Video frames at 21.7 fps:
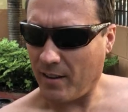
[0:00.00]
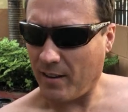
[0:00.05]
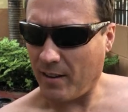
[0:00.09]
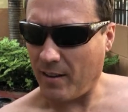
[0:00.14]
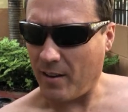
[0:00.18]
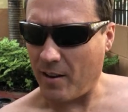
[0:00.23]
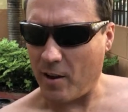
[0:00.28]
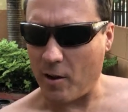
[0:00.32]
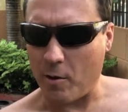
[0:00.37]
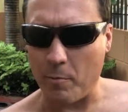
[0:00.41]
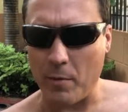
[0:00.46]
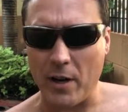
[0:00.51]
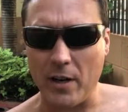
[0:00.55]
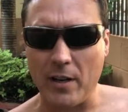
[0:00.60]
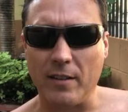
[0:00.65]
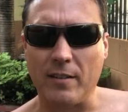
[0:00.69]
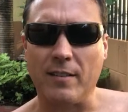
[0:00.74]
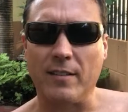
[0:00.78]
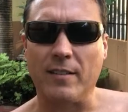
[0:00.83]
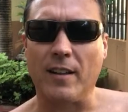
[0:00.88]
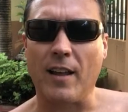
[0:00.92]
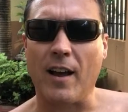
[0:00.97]
No, man, this
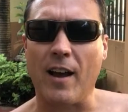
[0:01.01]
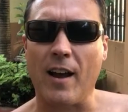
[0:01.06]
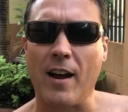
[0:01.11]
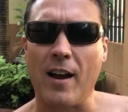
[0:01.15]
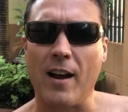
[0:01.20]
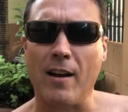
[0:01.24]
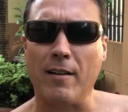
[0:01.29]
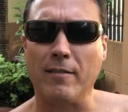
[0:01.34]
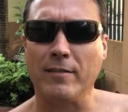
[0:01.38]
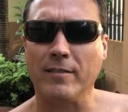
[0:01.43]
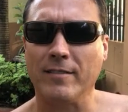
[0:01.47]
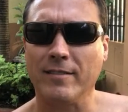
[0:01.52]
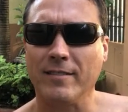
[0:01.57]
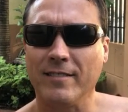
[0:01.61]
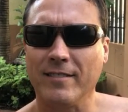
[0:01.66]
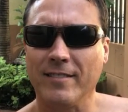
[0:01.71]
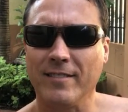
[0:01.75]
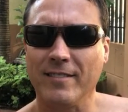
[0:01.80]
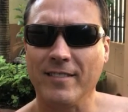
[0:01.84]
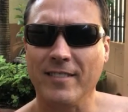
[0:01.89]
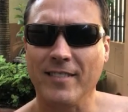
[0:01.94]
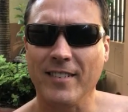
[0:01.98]
is live.
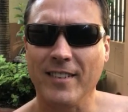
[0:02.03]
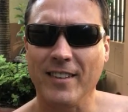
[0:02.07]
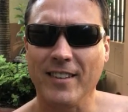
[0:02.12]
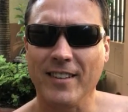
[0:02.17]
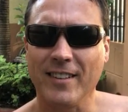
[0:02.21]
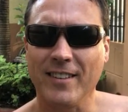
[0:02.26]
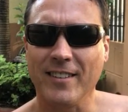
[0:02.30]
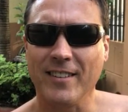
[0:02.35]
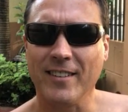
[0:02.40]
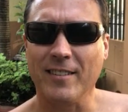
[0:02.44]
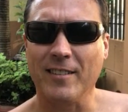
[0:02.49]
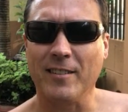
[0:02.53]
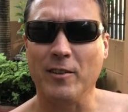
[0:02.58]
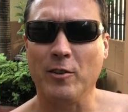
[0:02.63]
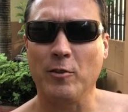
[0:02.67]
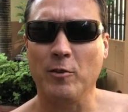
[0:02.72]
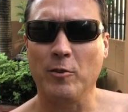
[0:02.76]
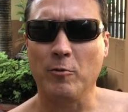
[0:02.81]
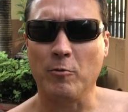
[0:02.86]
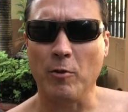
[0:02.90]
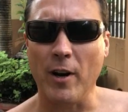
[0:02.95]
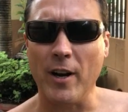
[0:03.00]
This is
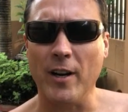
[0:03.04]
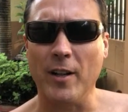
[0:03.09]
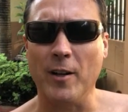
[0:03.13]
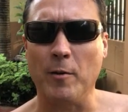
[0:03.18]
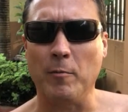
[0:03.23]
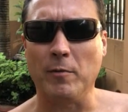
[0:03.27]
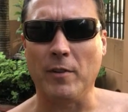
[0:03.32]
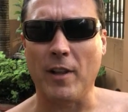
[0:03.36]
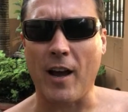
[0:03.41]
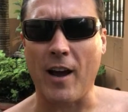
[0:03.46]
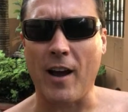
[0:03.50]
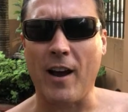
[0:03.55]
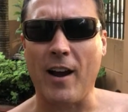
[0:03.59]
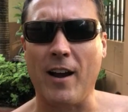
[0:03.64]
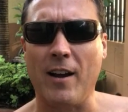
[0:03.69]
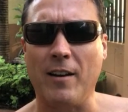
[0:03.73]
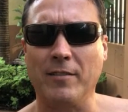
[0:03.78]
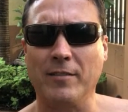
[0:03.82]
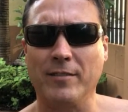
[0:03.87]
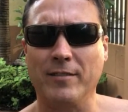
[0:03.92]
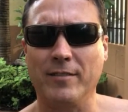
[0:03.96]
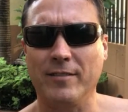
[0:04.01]
straight up live.
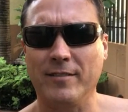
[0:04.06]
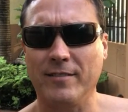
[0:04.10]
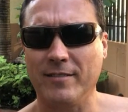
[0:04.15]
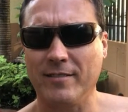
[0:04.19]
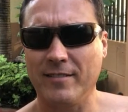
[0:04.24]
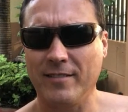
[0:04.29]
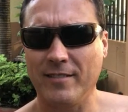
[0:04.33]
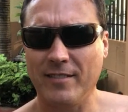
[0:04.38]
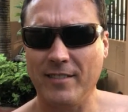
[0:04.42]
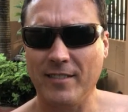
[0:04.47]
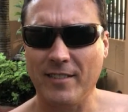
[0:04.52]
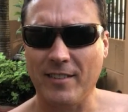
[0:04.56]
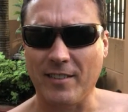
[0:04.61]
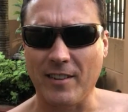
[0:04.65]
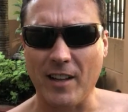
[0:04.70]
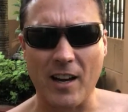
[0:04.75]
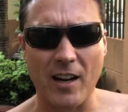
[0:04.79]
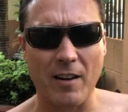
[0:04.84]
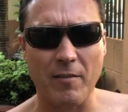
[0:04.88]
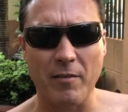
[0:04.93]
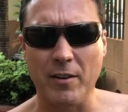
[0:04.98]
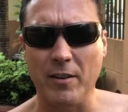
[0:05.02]

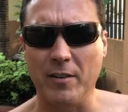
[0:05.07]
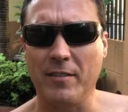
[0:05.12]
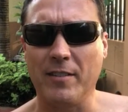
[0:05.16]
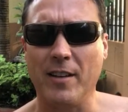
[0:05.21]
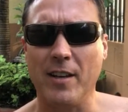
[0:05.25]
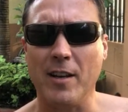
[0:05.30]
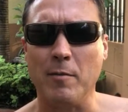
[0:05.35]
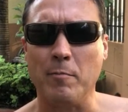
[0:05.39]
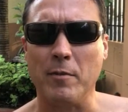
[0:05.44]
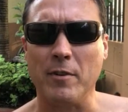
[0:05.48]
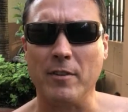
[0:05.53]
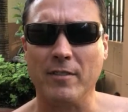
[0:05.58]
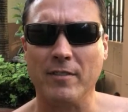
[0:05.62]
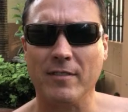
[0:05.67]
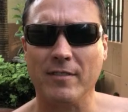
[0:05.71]
Live entertainment.